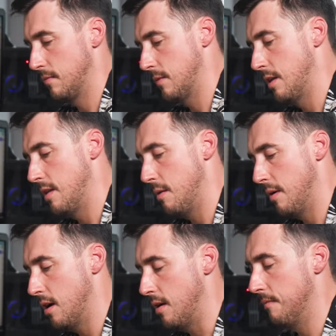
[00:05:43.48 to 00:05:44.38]
And there we
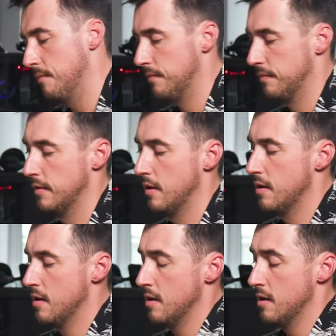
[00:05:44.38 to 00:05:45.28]
are.
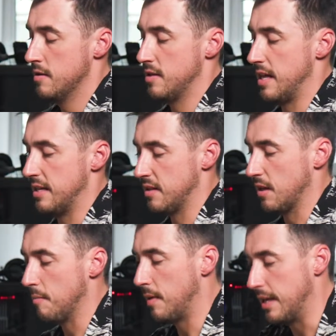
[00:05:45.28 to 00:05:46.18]
So that's the
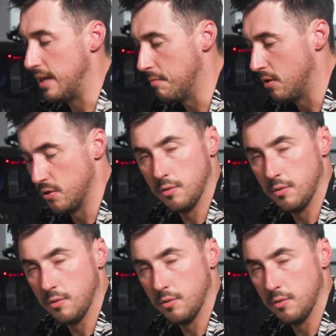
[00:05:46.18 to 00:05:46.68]
completed module